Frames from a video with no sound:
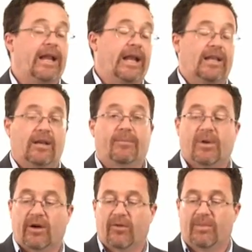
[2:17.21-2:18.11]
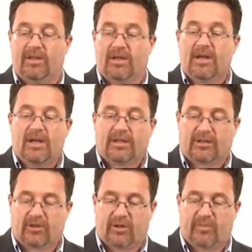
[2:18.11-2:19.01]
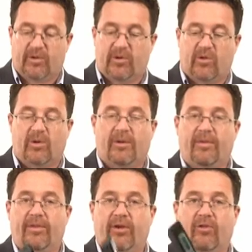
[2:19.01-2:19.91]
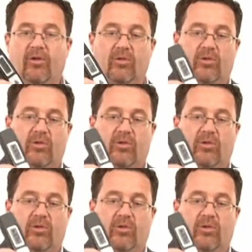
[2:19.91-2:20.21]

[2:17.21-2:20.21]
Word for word: And any type of other meat that they're going to put on the grill,